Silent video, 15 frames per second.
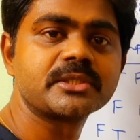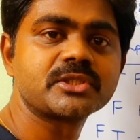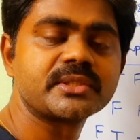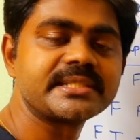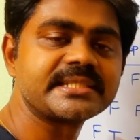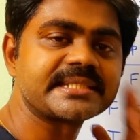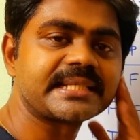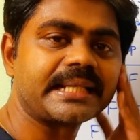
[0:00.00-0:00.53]
So
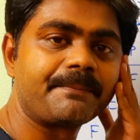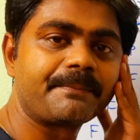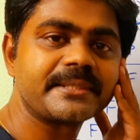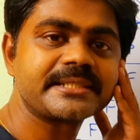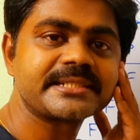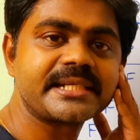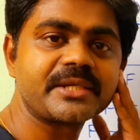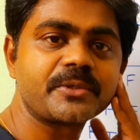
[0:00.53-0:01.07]
this is a
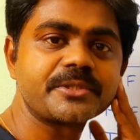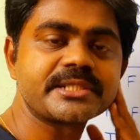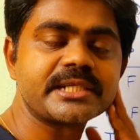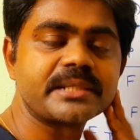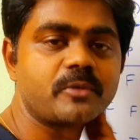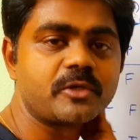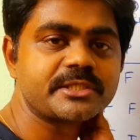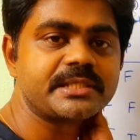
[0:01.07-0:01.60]
compulsory question
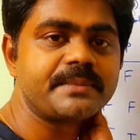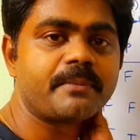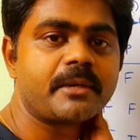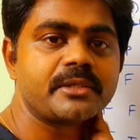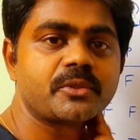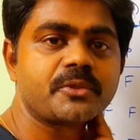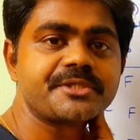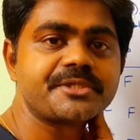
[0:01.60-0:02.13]
and most
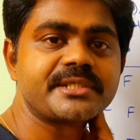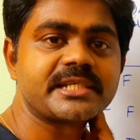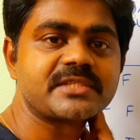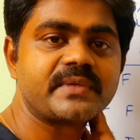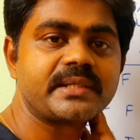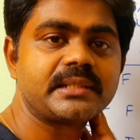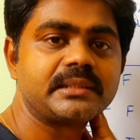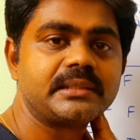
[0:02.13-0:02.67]
important question as
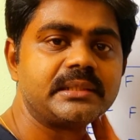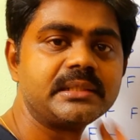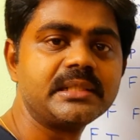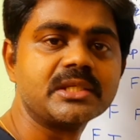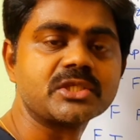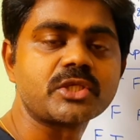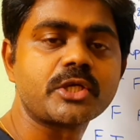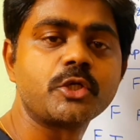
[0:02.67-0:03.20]
well.
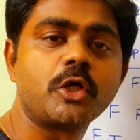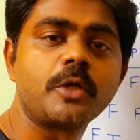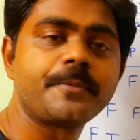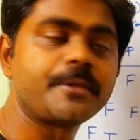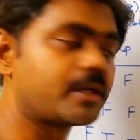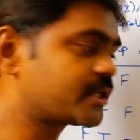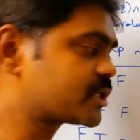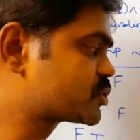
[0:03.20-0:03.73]
So I hope
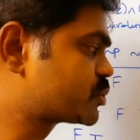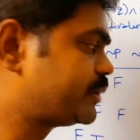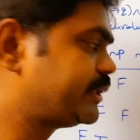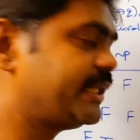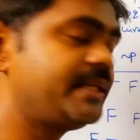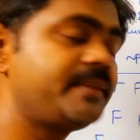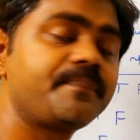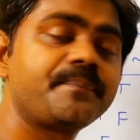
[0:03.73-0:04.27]
you understood
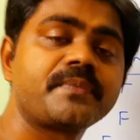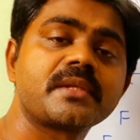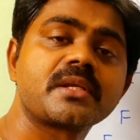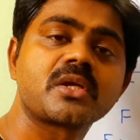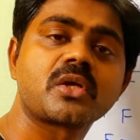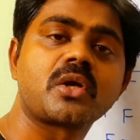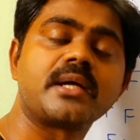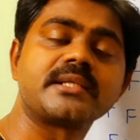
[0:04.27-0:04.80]
the
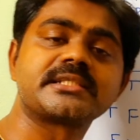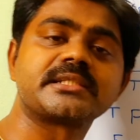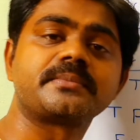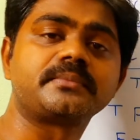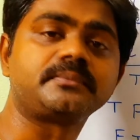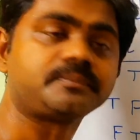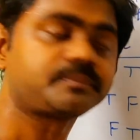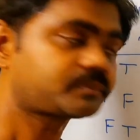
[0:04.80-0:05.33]

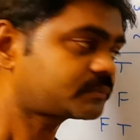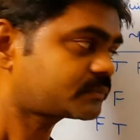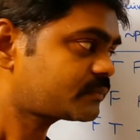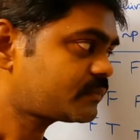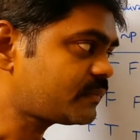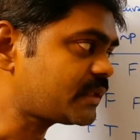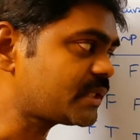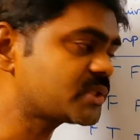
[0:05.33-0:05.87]
concept.
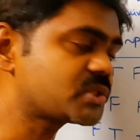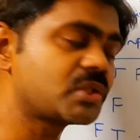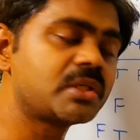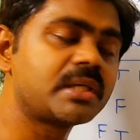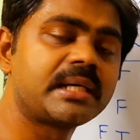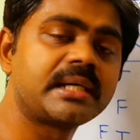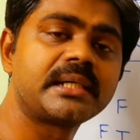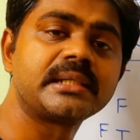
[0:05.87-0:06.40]

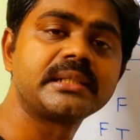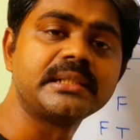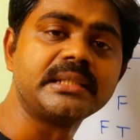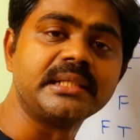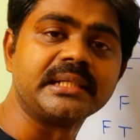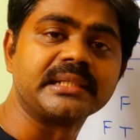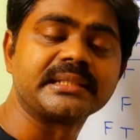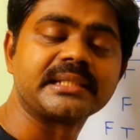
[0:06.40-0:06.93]
So
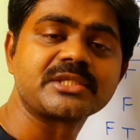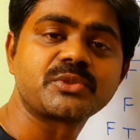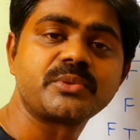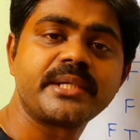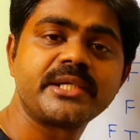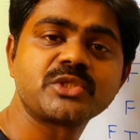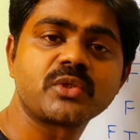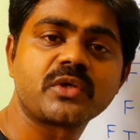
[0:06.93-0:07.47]
the
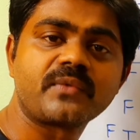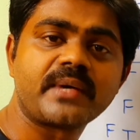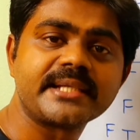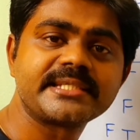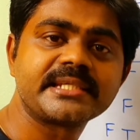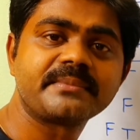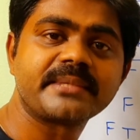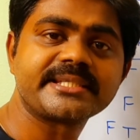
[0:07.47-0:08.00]
students who are
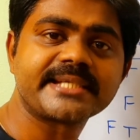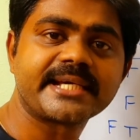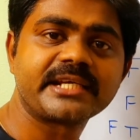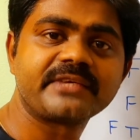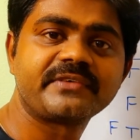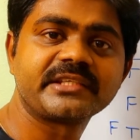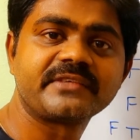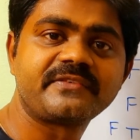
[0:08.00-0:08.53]
watching my channel
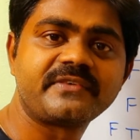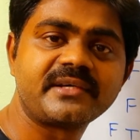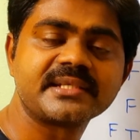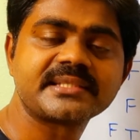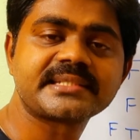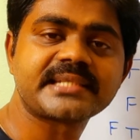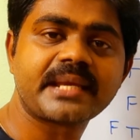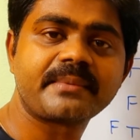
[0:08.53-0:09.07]
for the
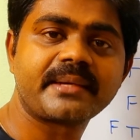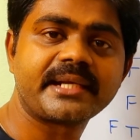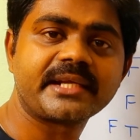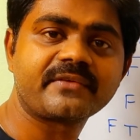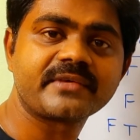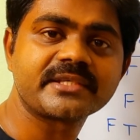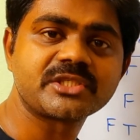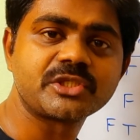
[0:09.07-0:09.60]
first time, I
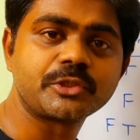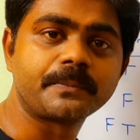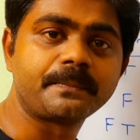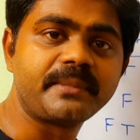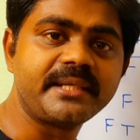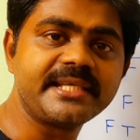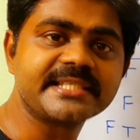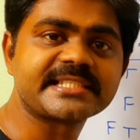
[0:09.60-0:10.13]
request you to
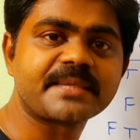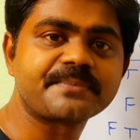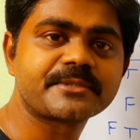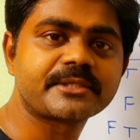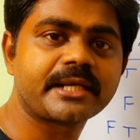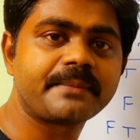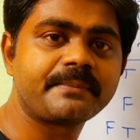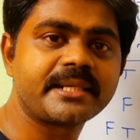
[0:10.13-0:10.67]
please
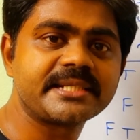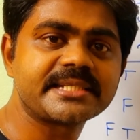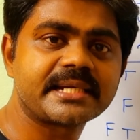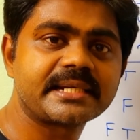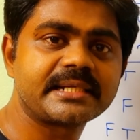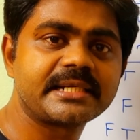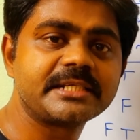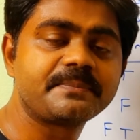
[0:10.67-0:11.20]
subscribe my
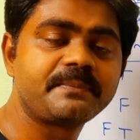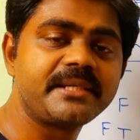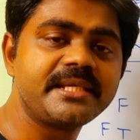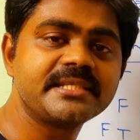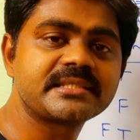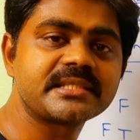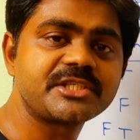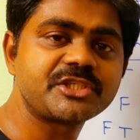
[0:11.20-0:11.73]
channel and
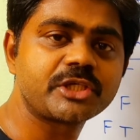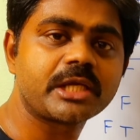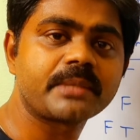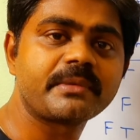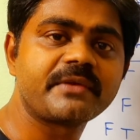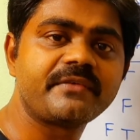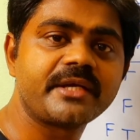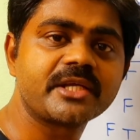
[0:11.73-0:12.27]
please share
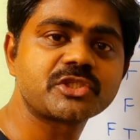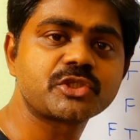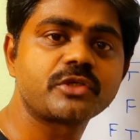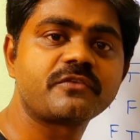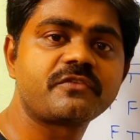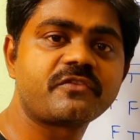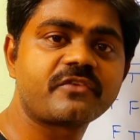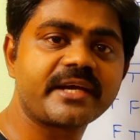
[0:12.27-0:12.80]
my videos to
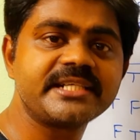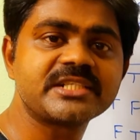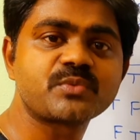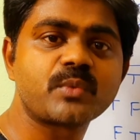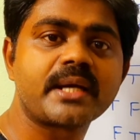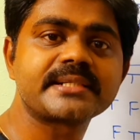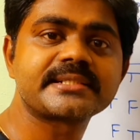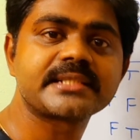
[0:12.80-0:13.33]
your friends'
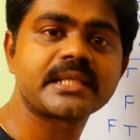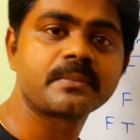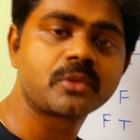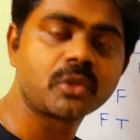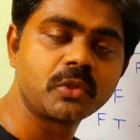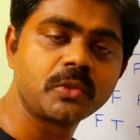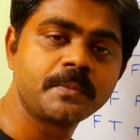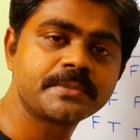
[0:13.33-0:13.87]
WhatsApp
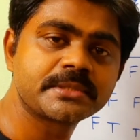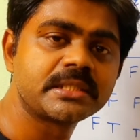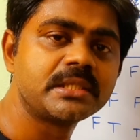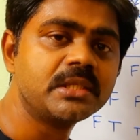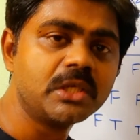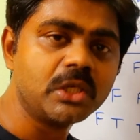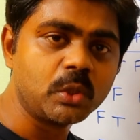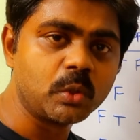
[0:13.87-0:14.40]
groups
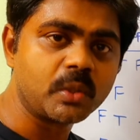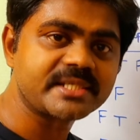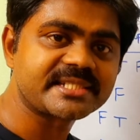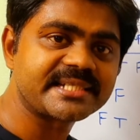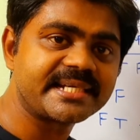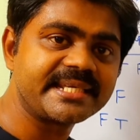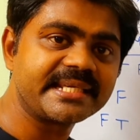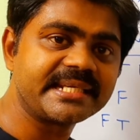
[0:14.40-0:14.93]
who are
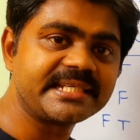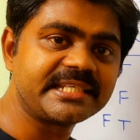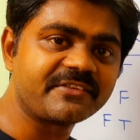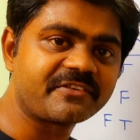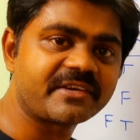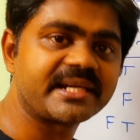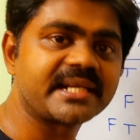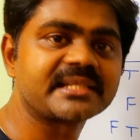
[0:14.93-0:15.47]
studying in
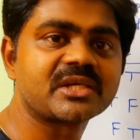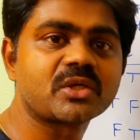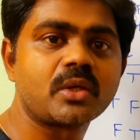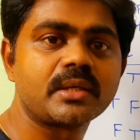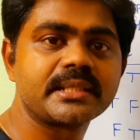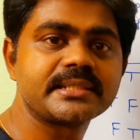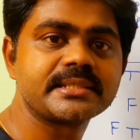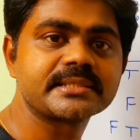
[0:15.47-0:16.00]
different other
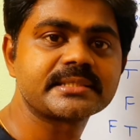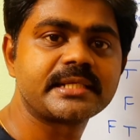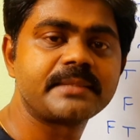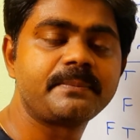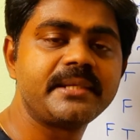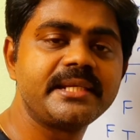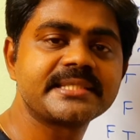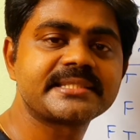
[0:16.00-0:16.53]
colleges, and
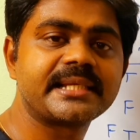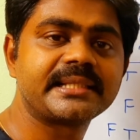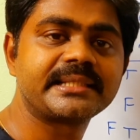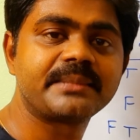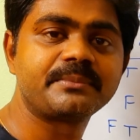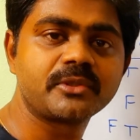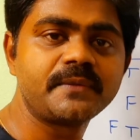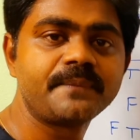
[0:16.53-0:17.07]
please tell
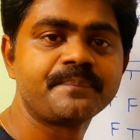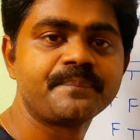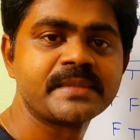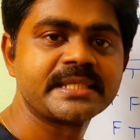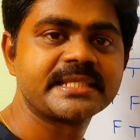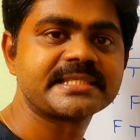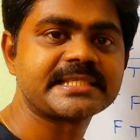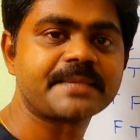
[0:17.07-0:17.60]
them
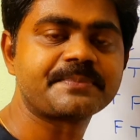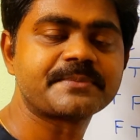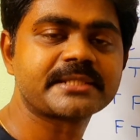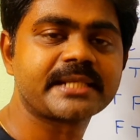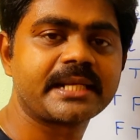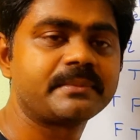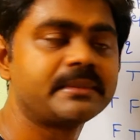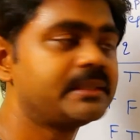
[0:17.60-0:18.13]
to
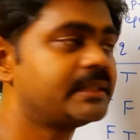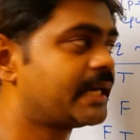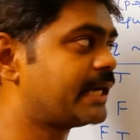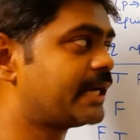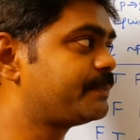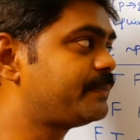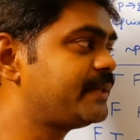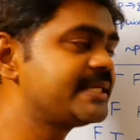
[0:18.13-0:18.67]
subscribe,
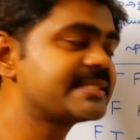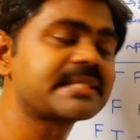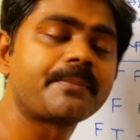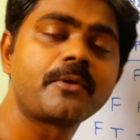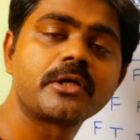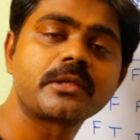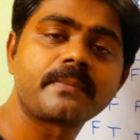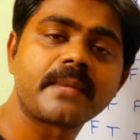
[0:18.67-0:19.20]
and please
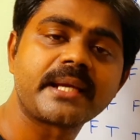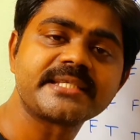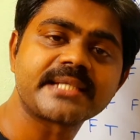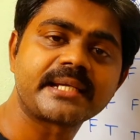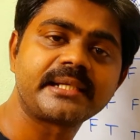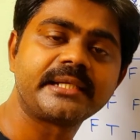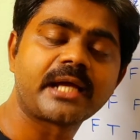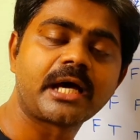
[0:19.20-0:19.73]
support my
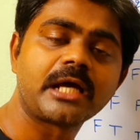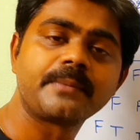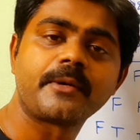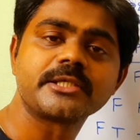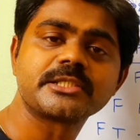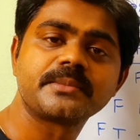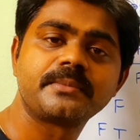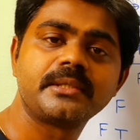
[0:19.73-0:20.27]
channel in all
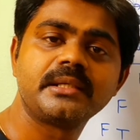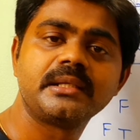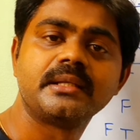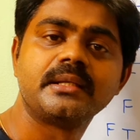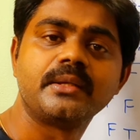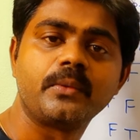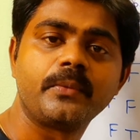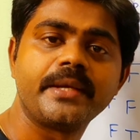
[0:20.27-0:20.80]
possible
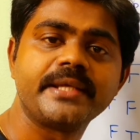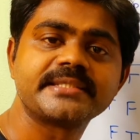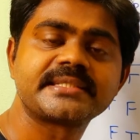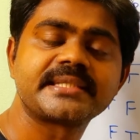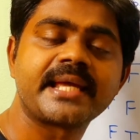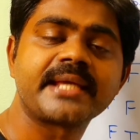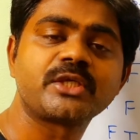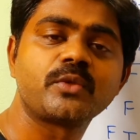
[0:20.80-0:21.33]
ways.
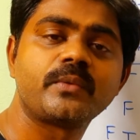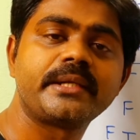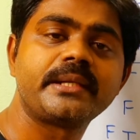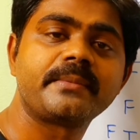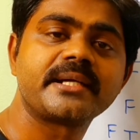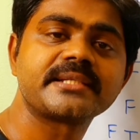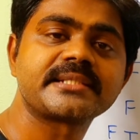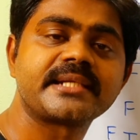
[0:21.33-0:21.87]
Thank you very
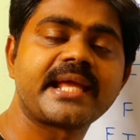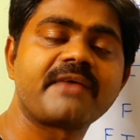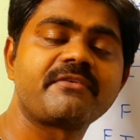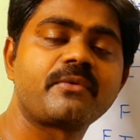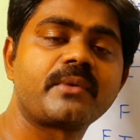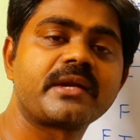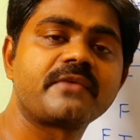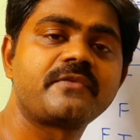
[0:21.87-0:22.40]
much and have
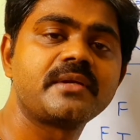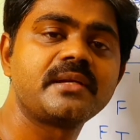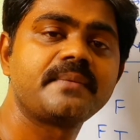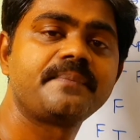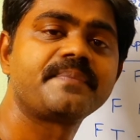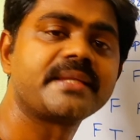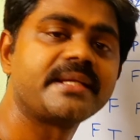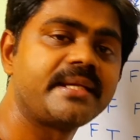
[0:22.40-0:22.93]
a
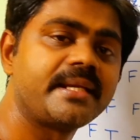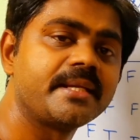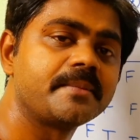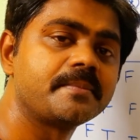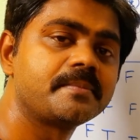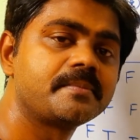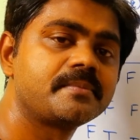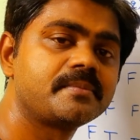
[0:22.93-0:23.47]
wonderful
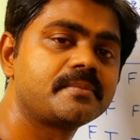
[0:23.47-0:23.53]
day.